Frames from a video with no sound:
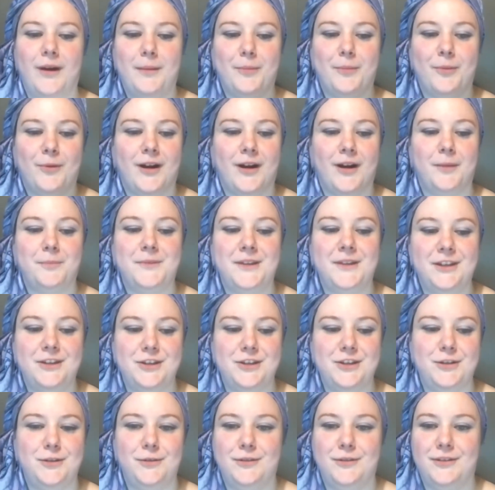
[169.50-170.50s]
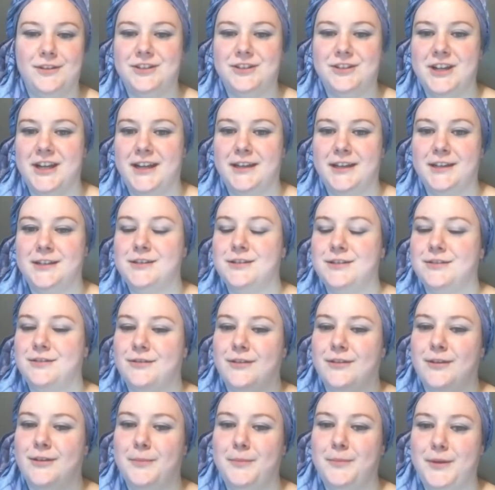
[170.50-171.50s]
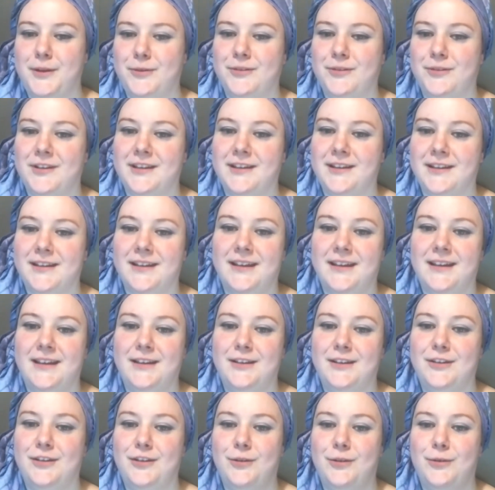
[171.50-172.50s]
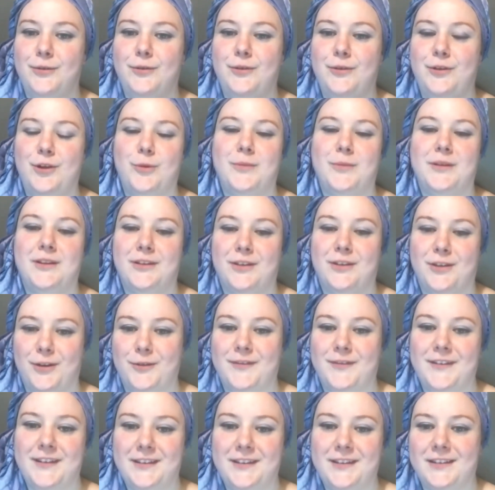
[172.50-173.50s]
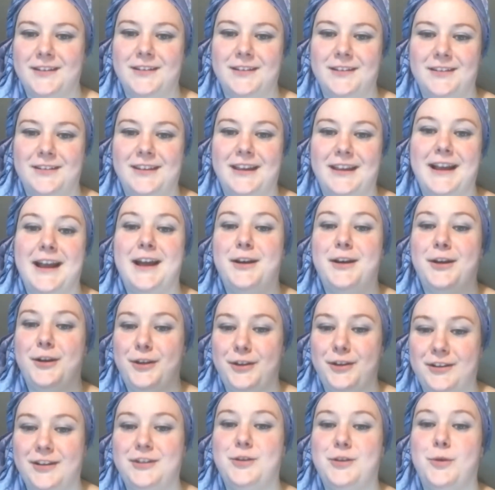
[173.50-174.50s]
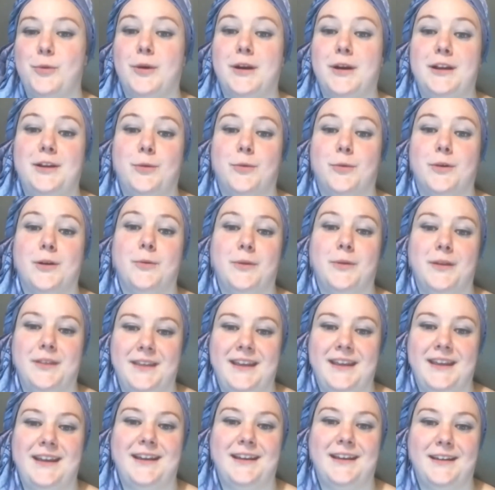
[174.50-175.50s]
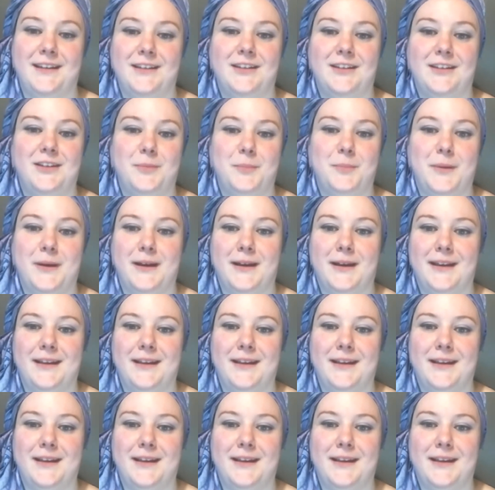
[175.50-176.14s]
prompted you to change from music into human services? Like, I know you said you wanted to work with kids, but